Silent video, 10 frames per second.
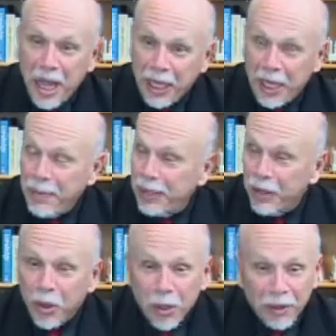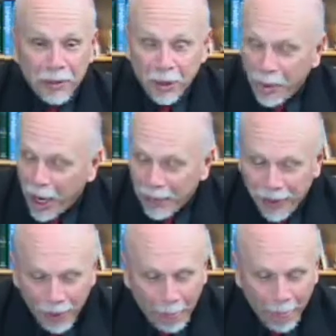Came in the door of her
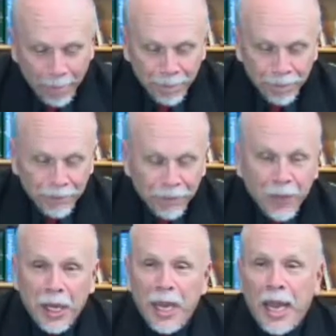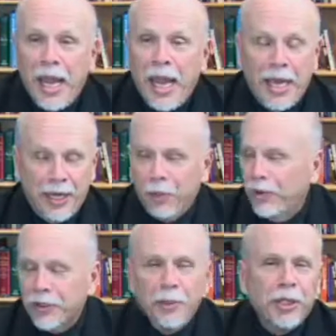apartment, and here
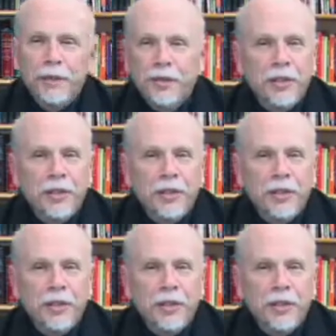were some gifts,